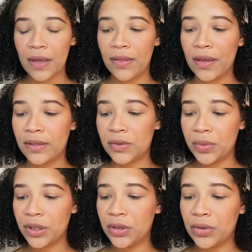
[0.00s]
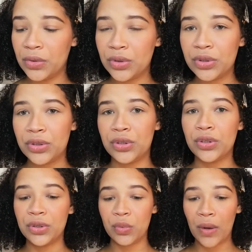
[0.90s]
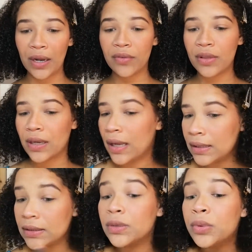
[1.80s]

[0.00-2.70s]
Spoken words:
that we used, one of the colors that